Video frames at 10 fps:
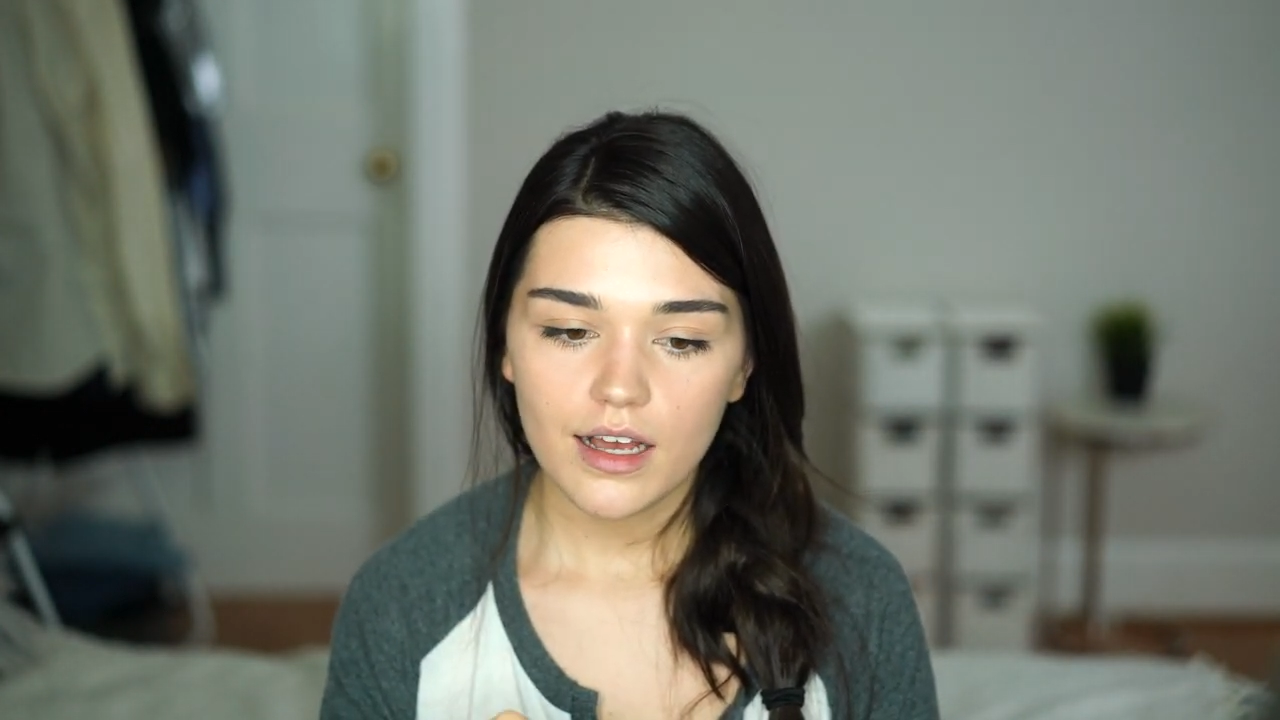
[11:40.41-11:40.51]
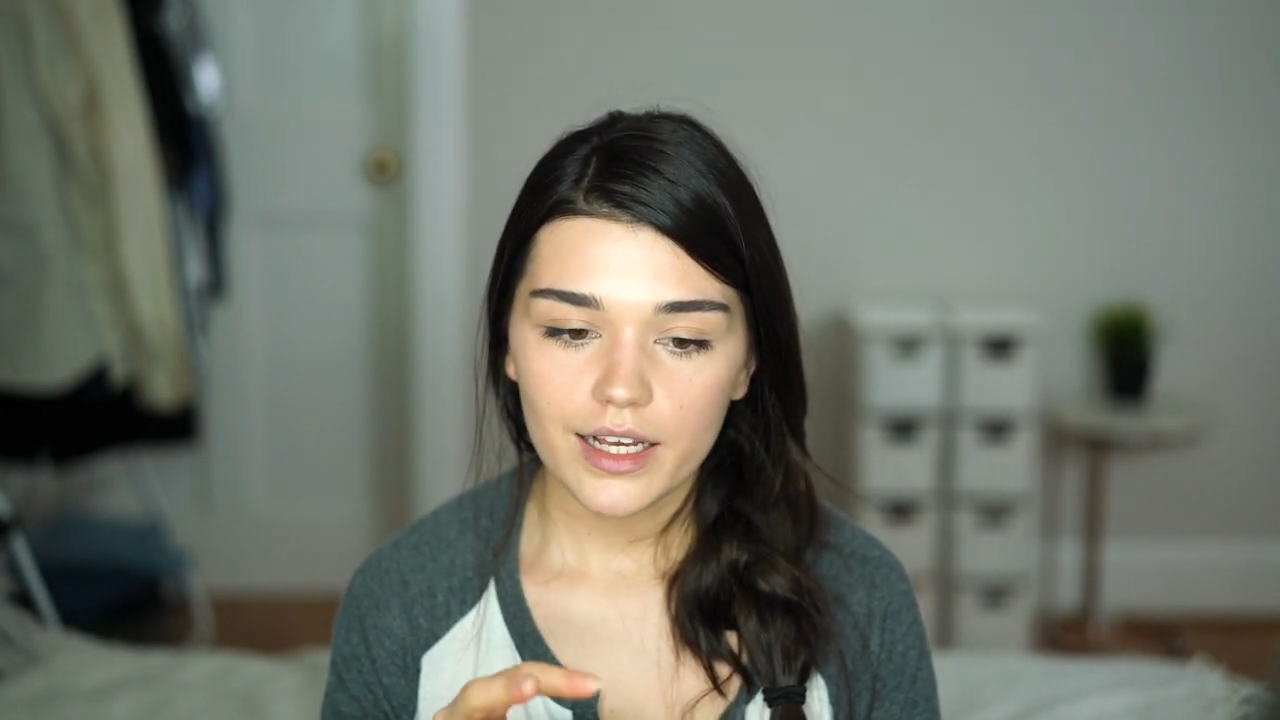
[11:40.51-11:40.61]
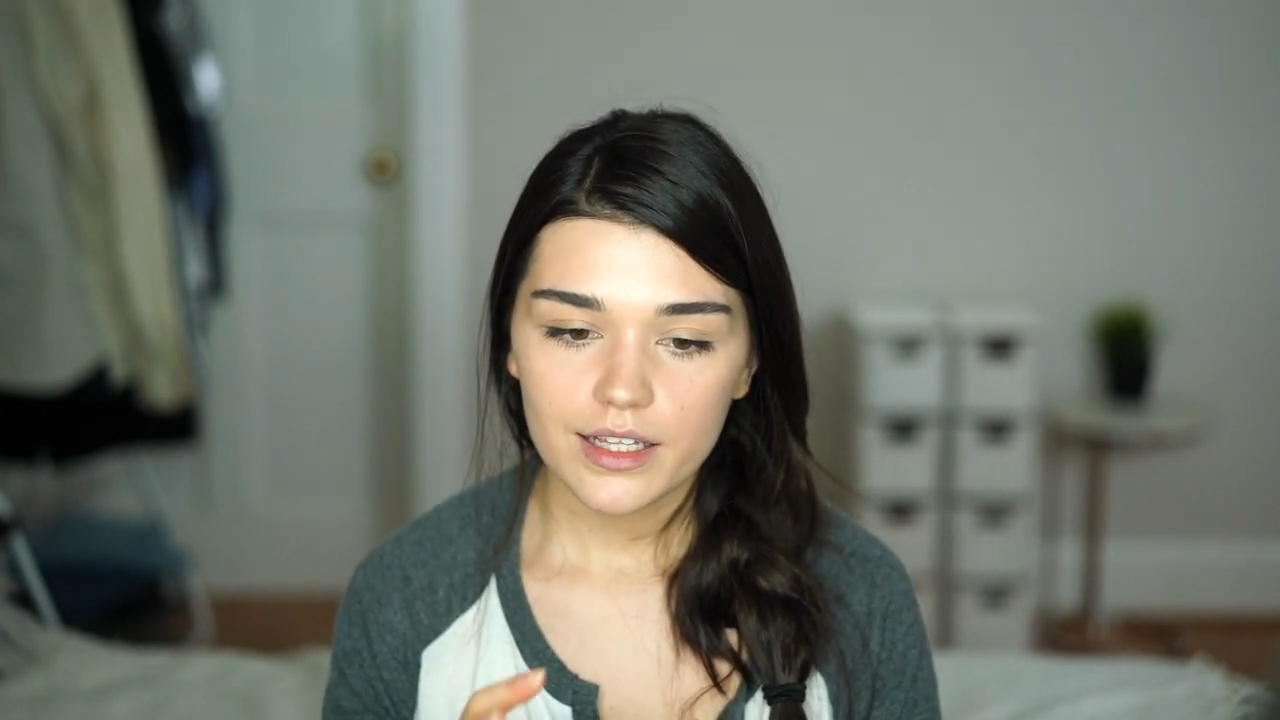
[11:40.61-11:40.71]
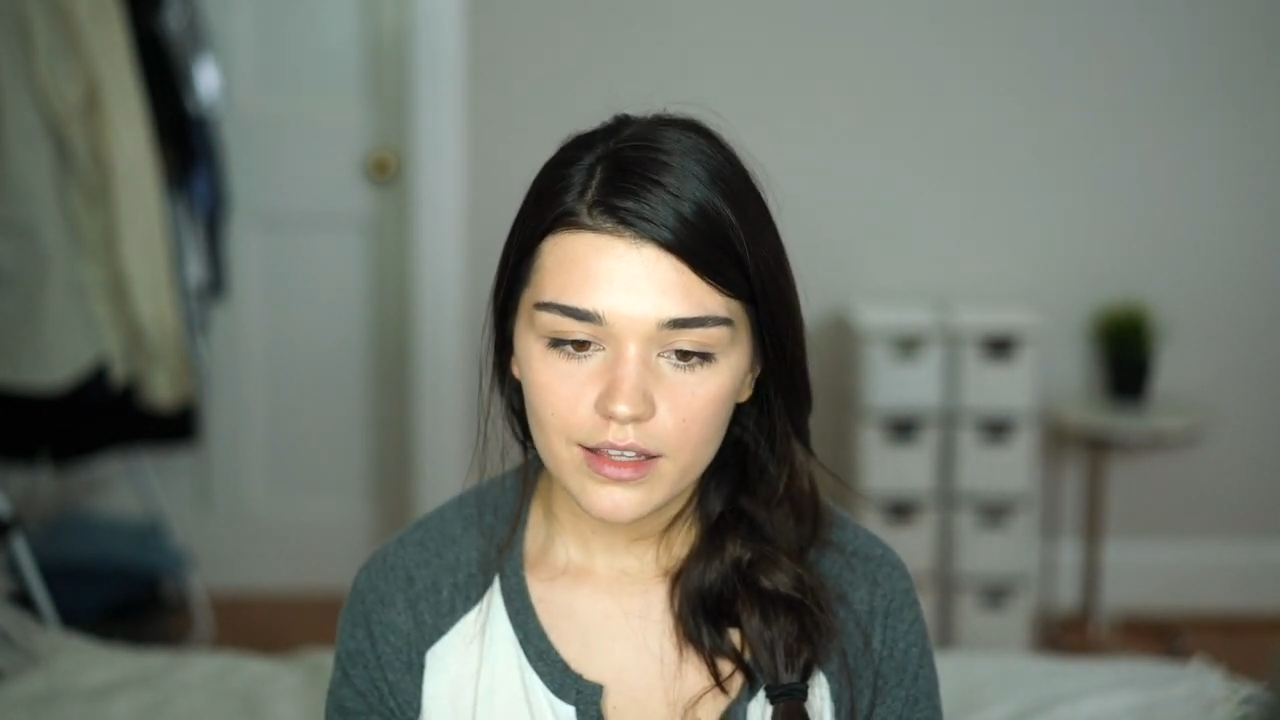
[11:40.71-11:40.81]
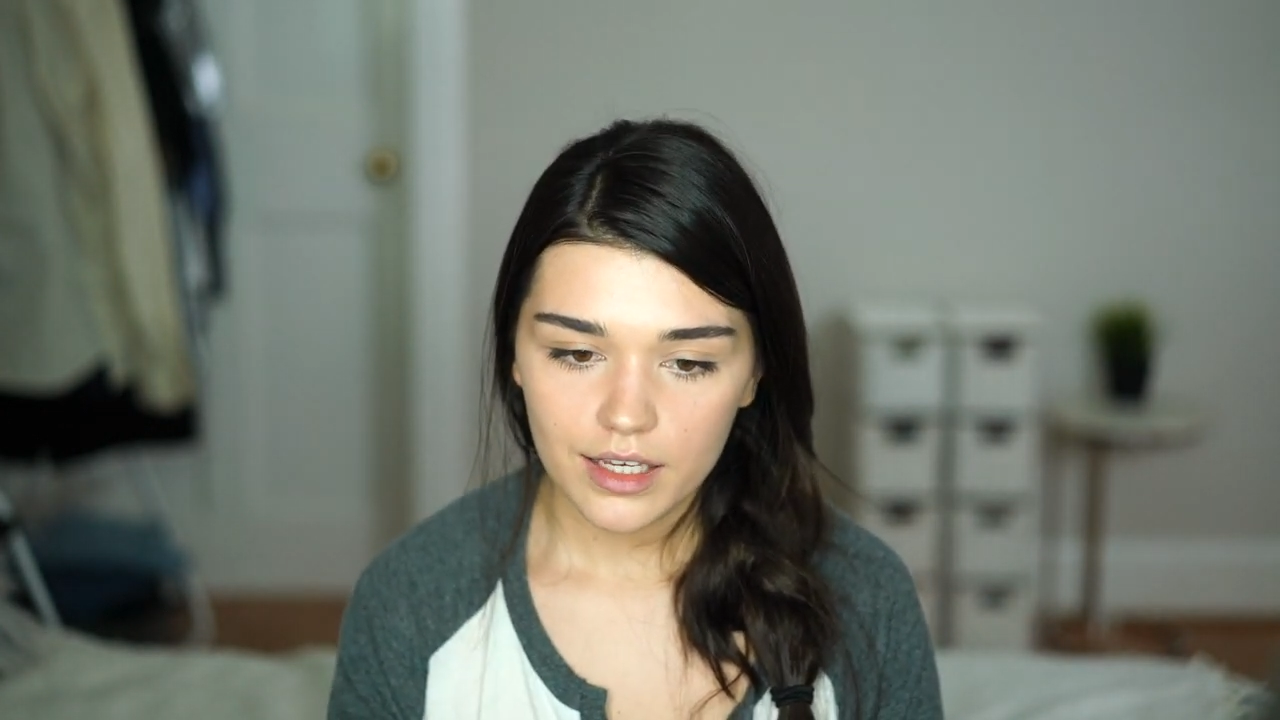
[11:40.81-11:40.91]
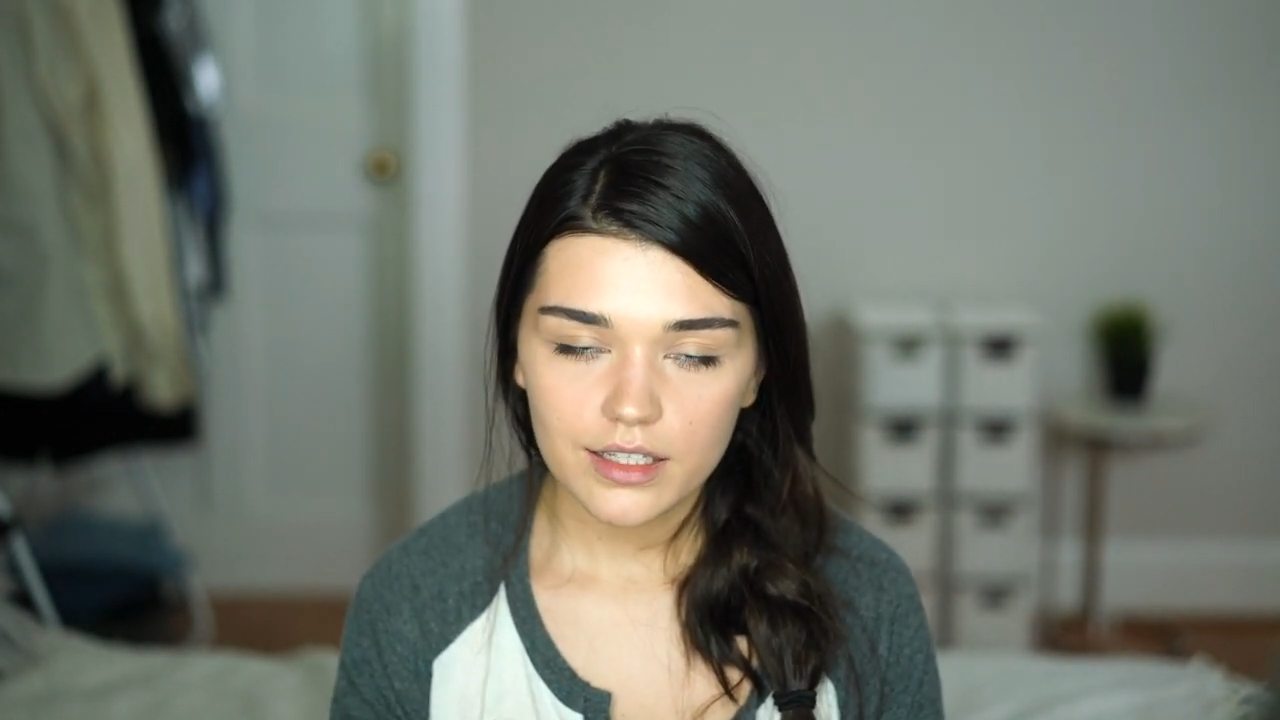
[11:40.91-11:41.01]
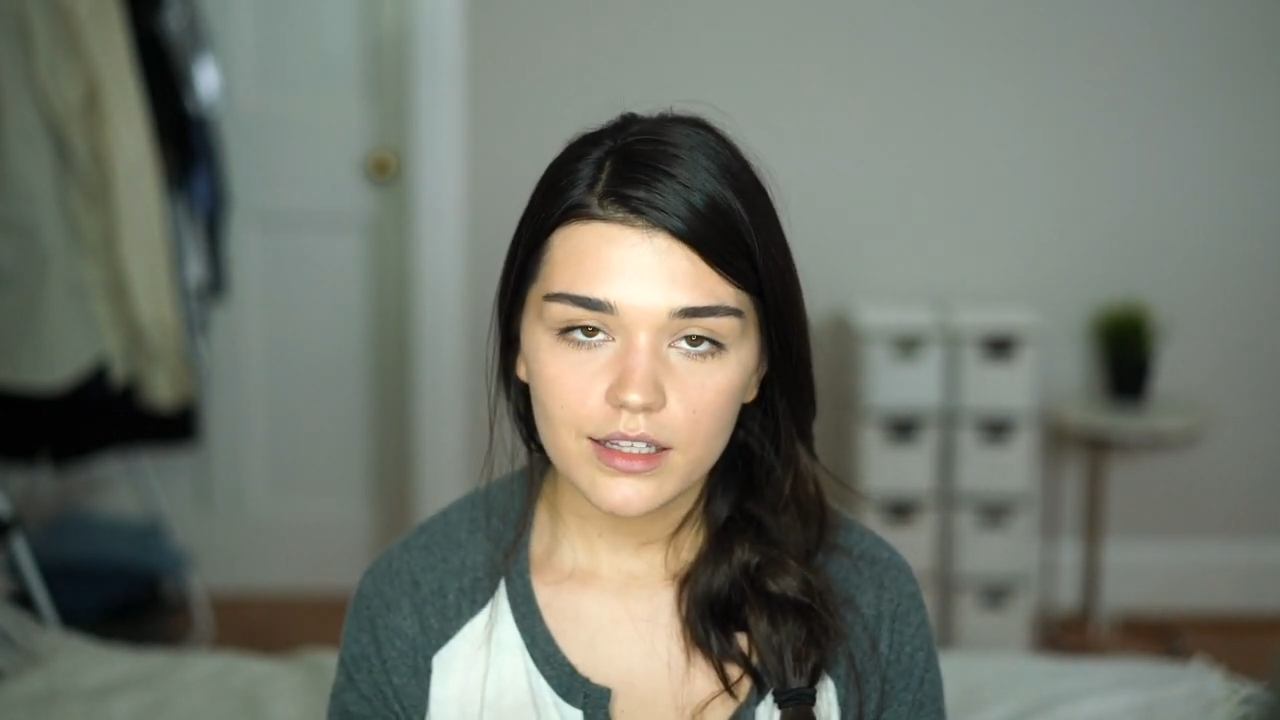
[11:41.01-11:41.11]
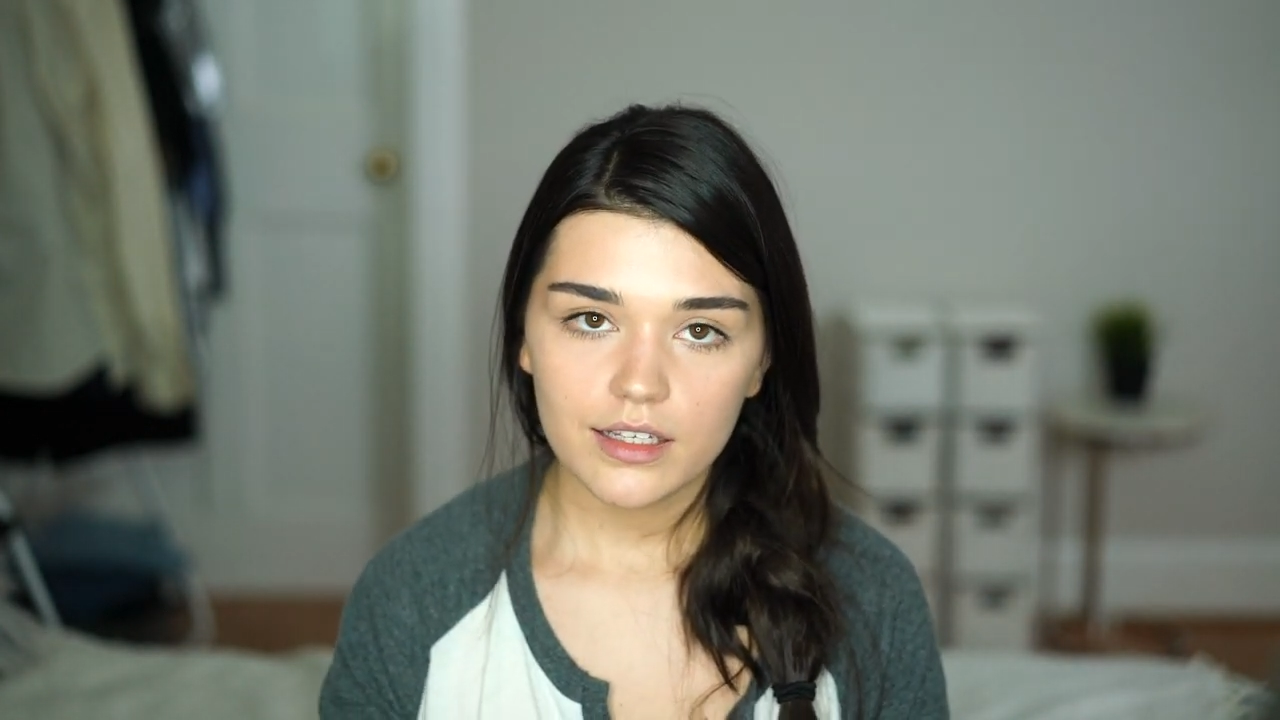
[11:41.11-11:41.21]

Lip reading: I think